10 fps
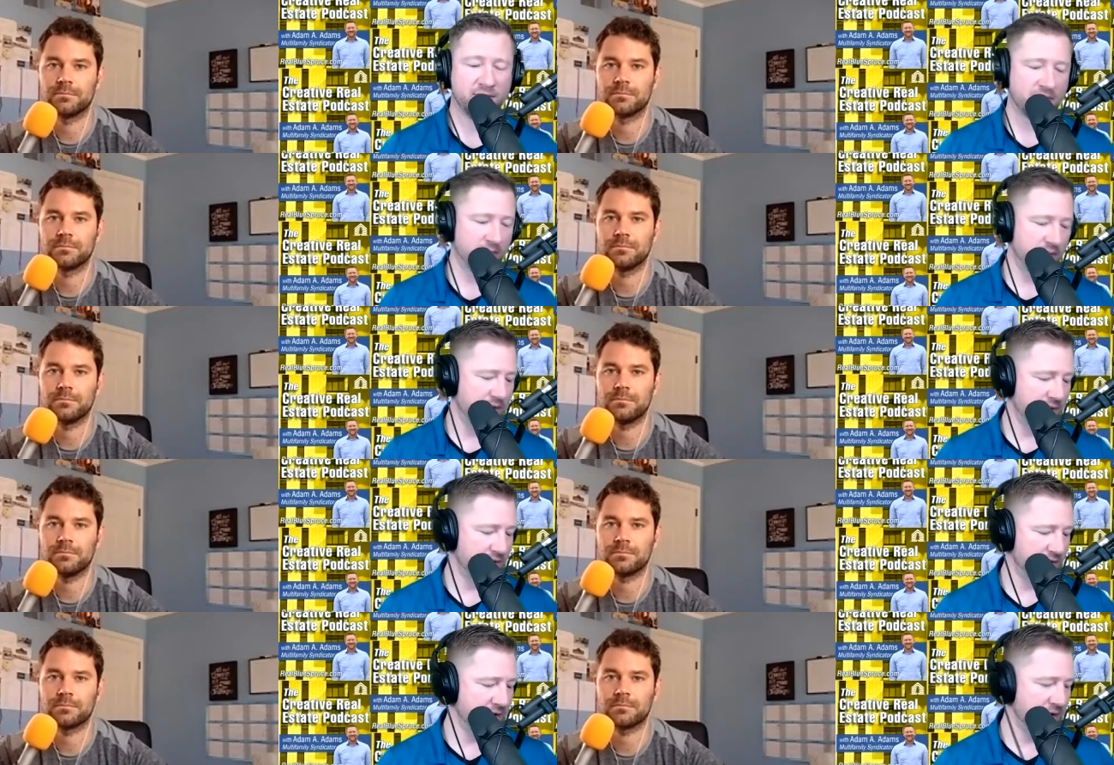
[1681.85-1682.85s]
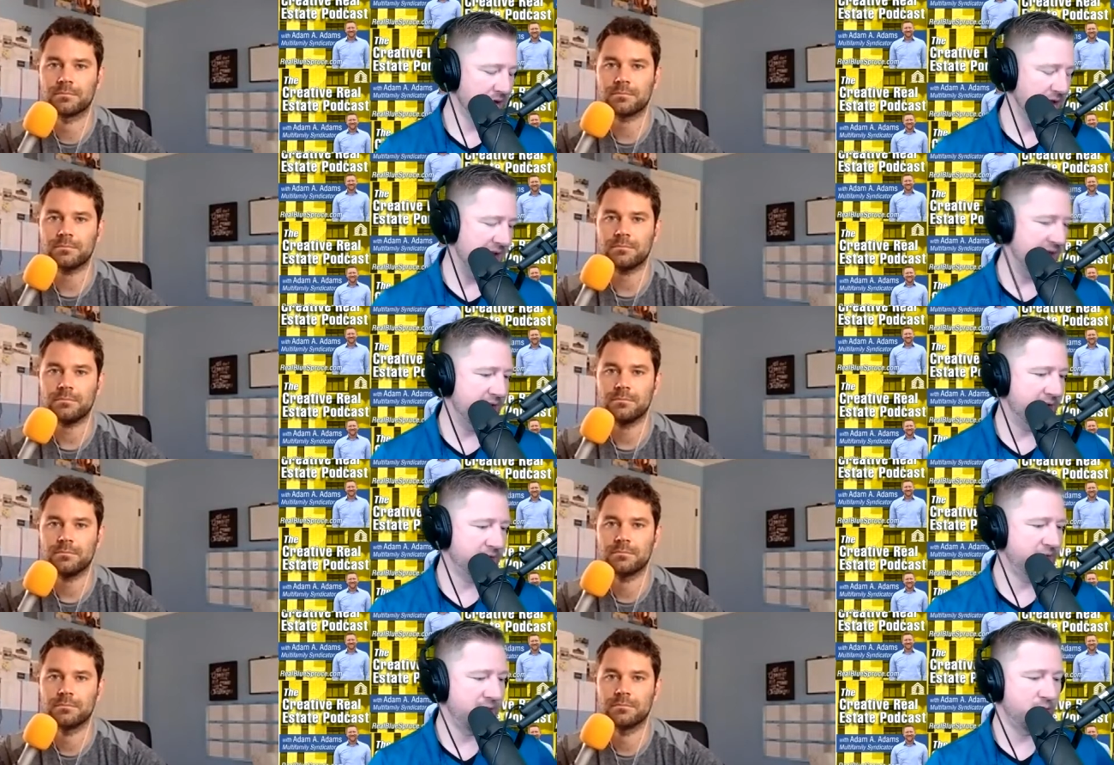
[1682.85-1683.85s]
Speaker 1: that we are looking at
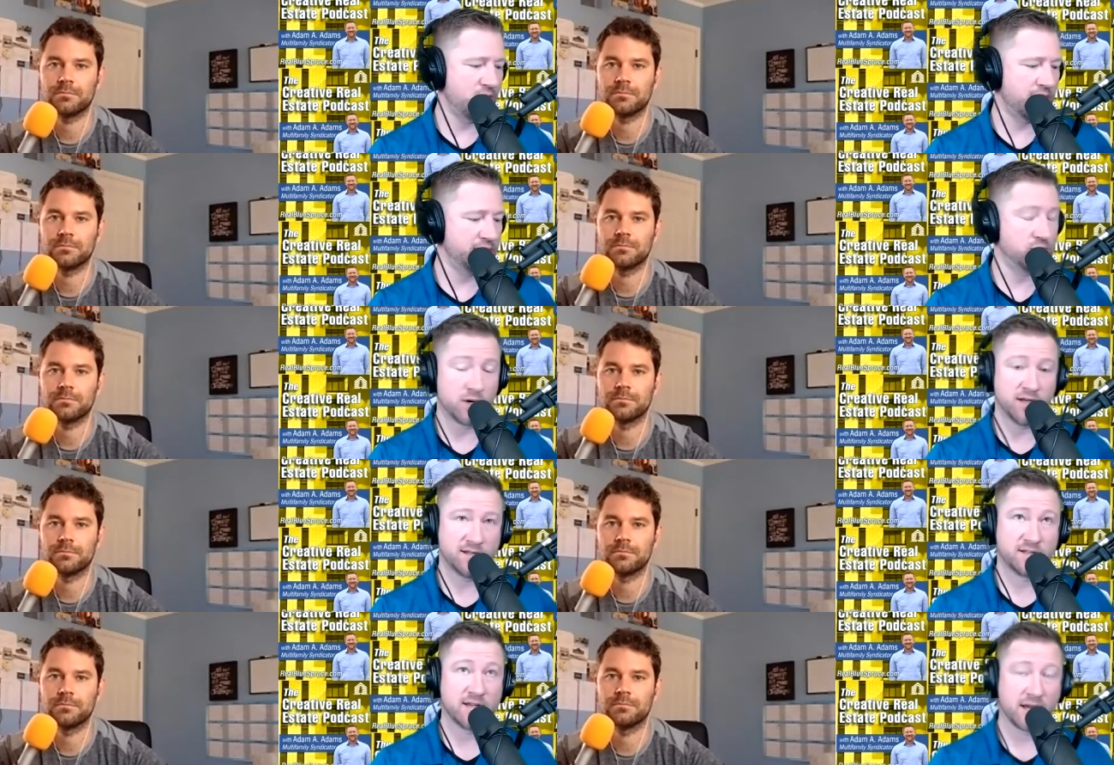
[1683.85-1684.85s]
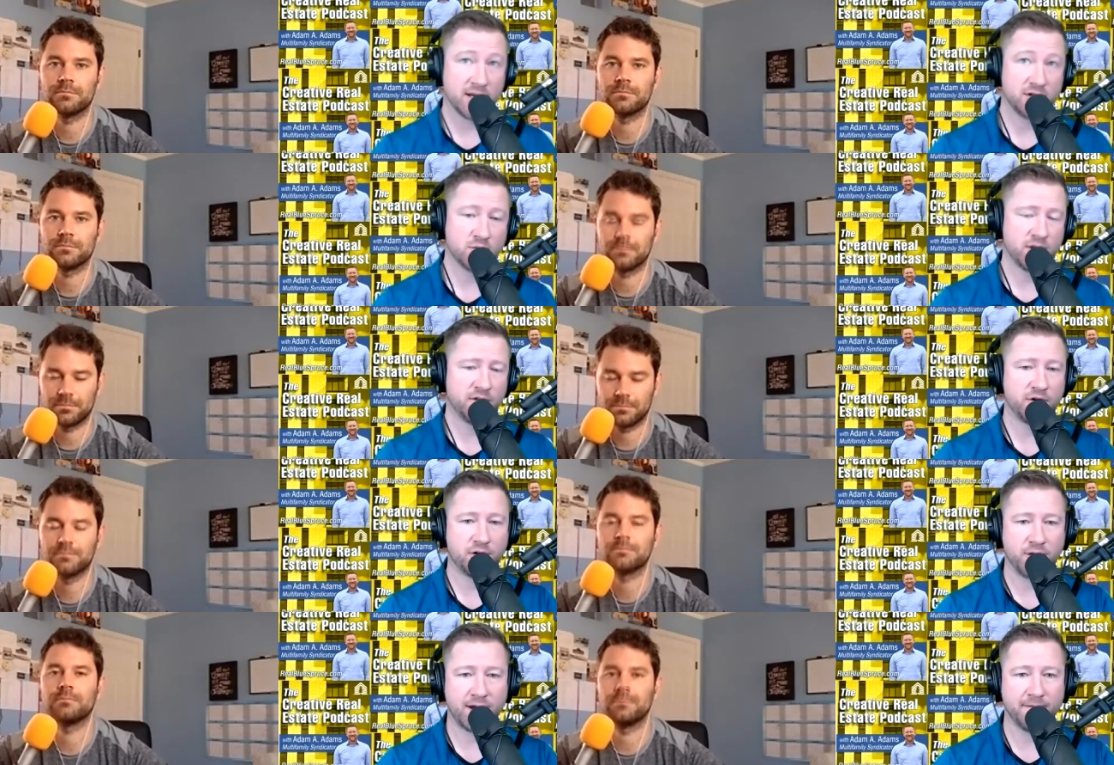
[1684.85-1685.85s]
February 22nd and
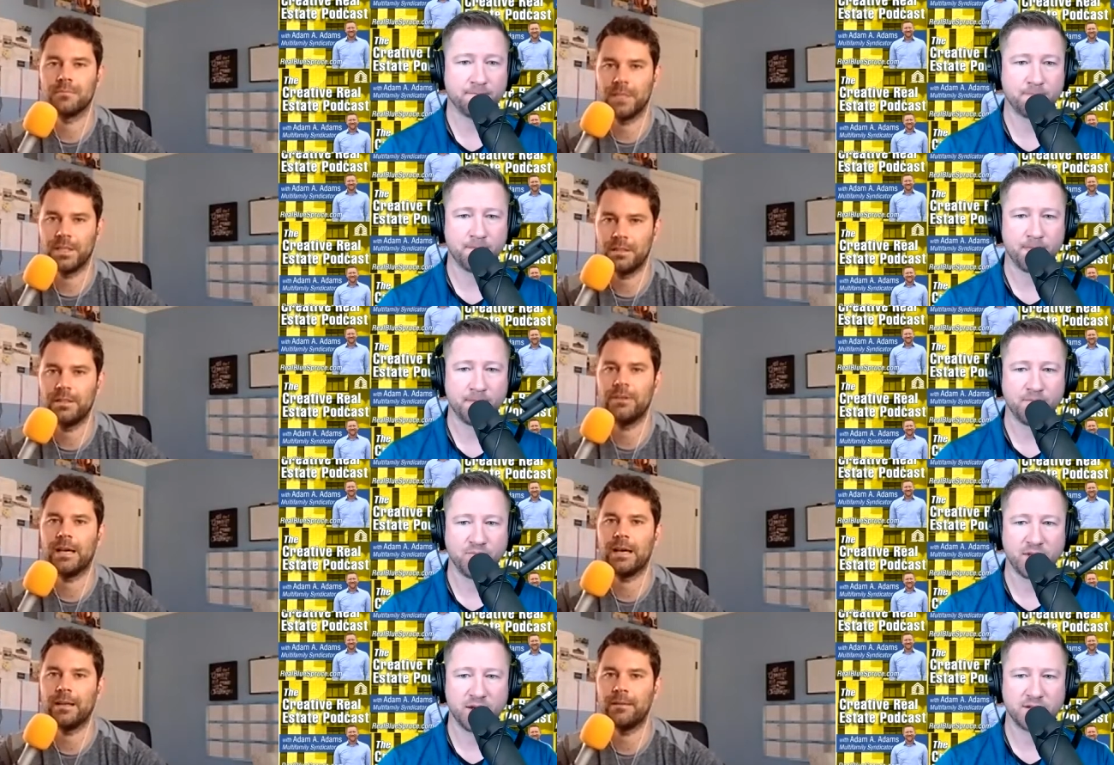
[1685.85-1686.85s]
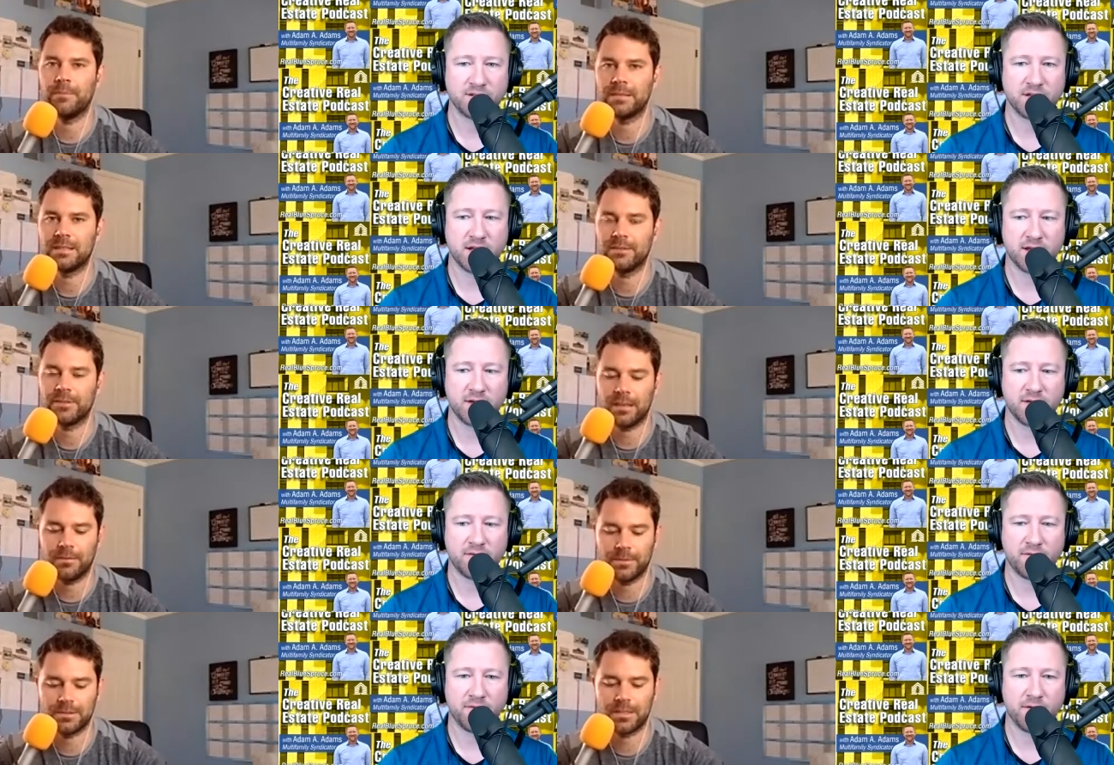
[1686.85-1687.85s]
23rd, right? You
Speaker 2: got it.
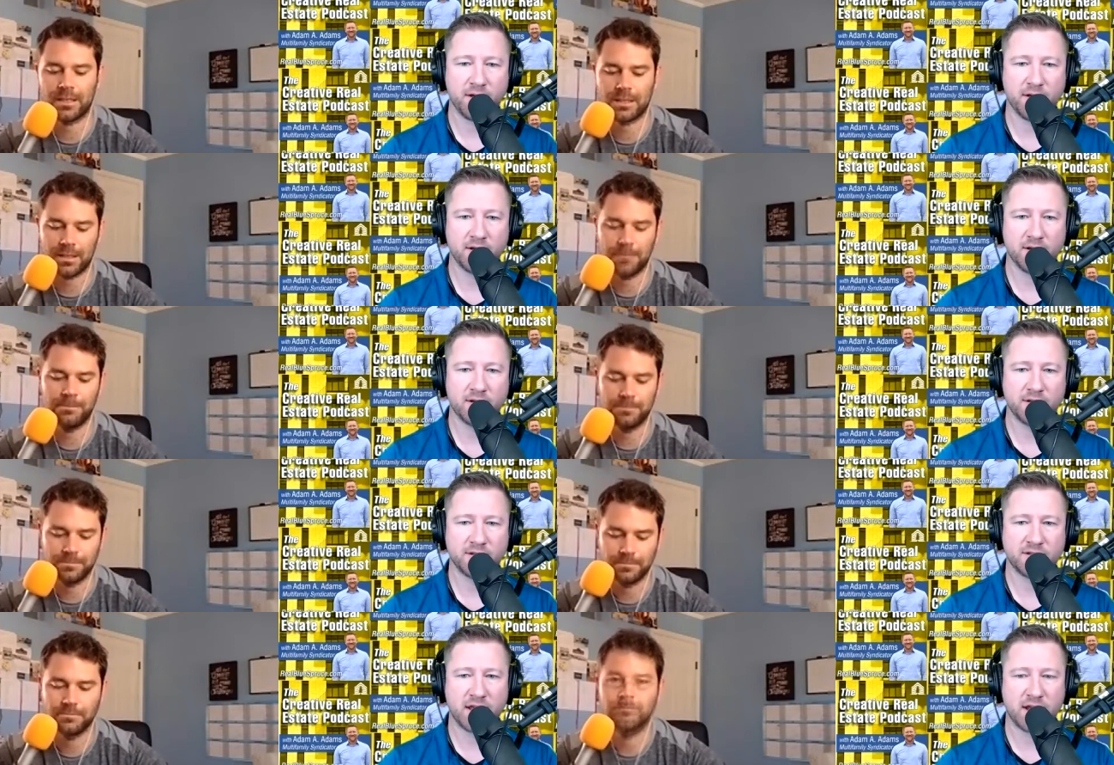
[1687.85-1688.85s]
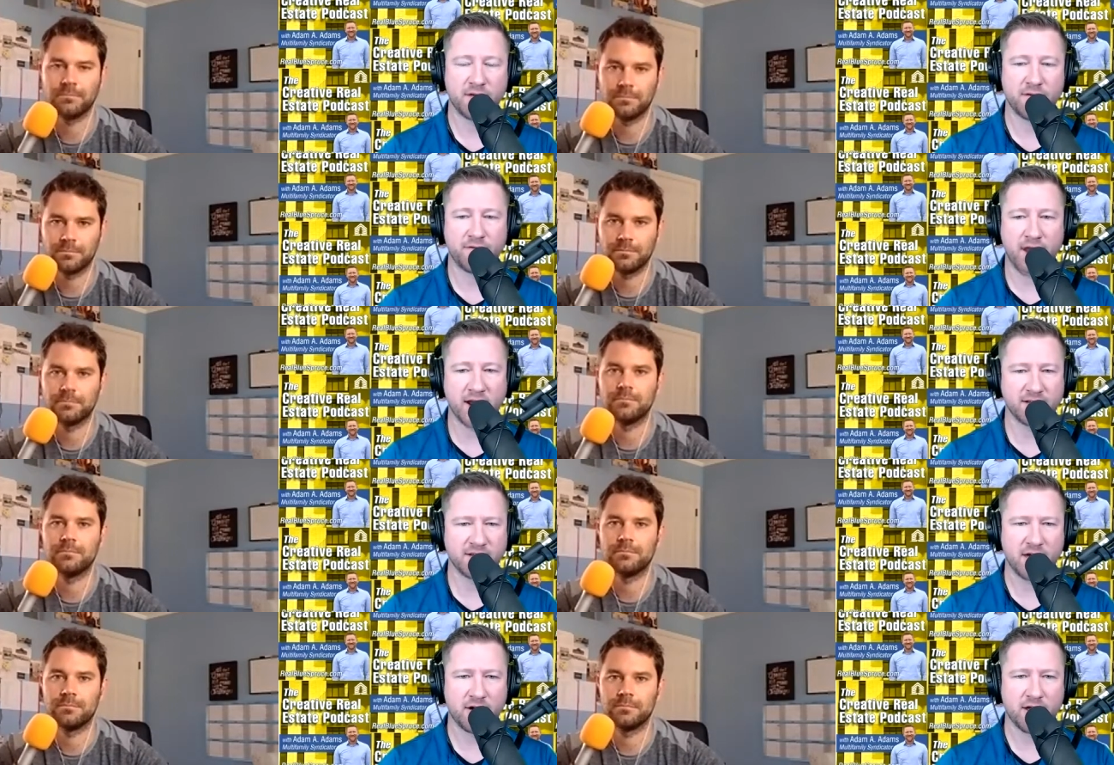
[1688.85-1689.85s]
BestEverConference.com.
Speaker 1: Is that a Friday,
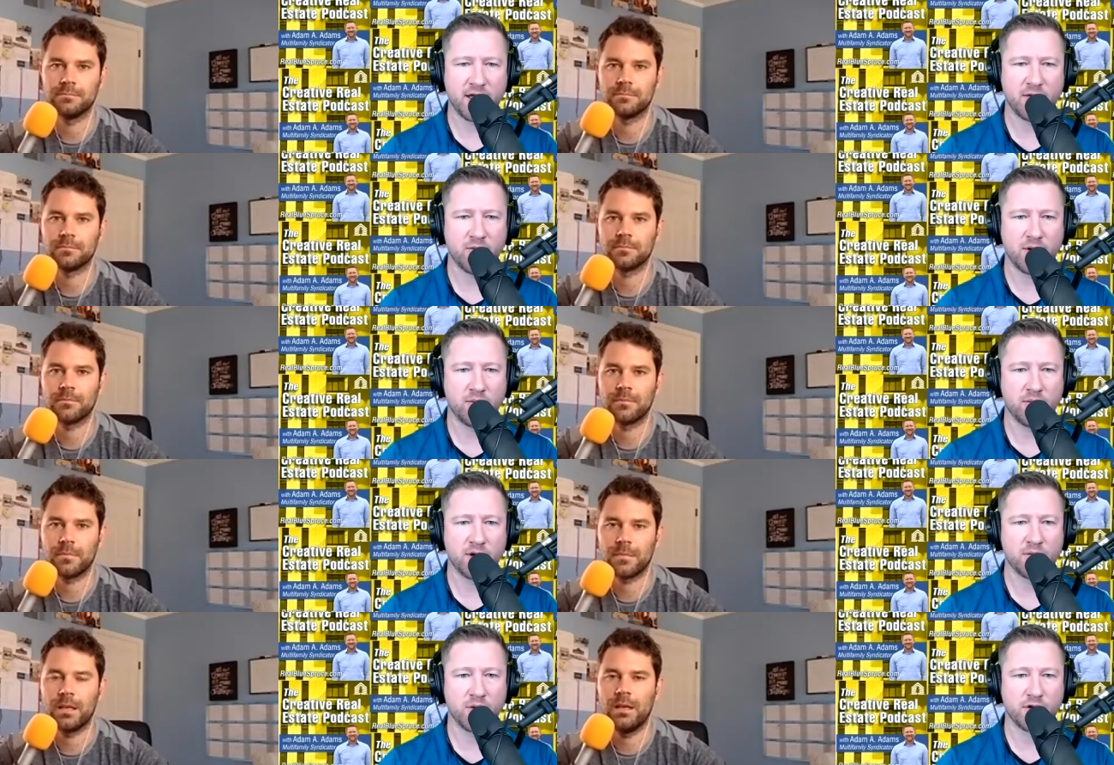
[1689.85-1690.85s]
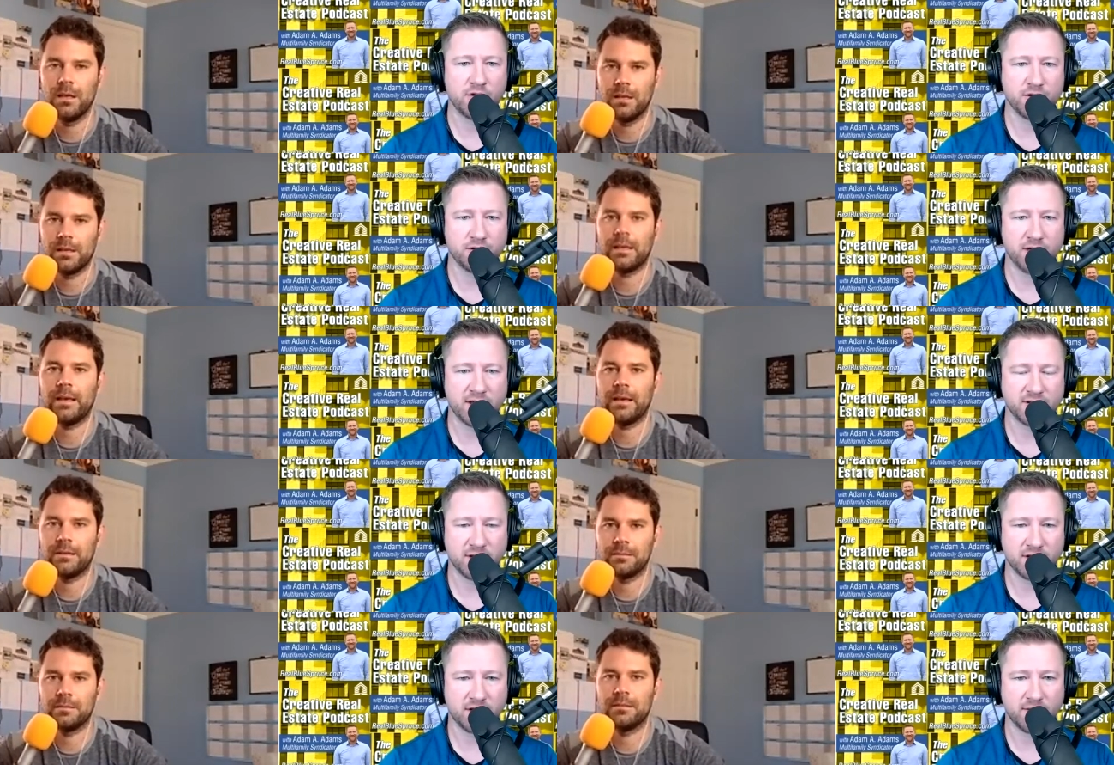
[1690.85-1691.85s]
Saturday? What what what are the two yeah. days that
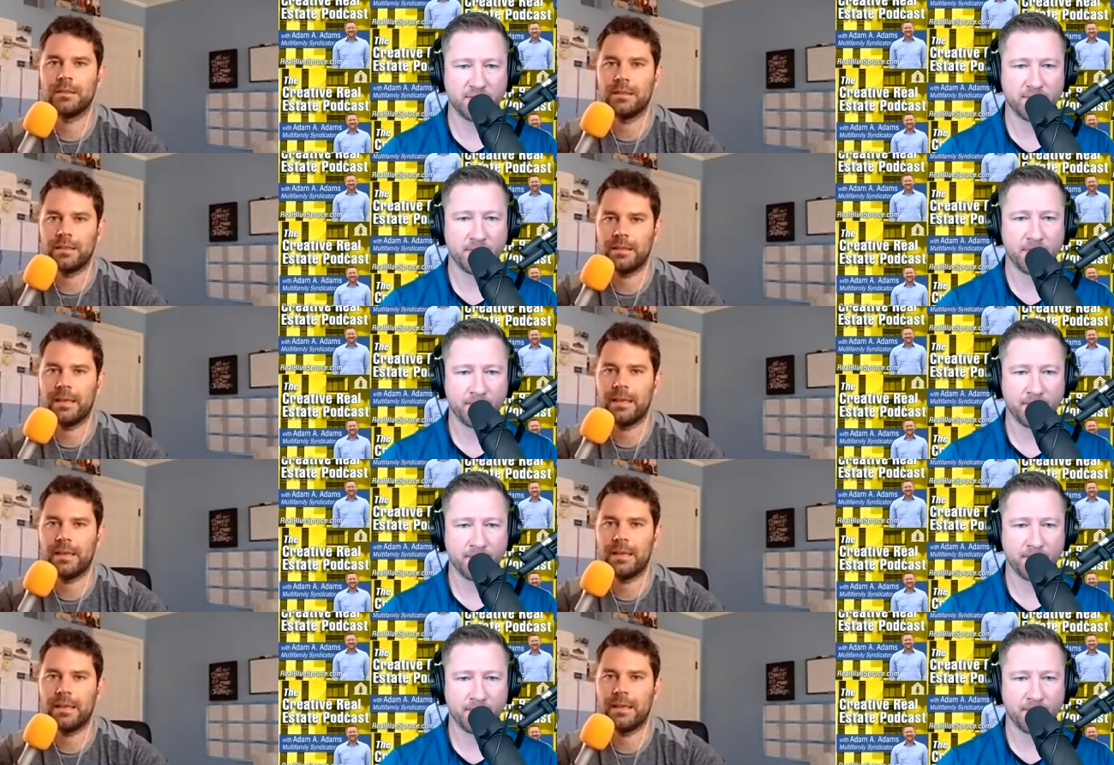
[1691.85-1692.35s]
it's on?
Speaker 2: Yeah,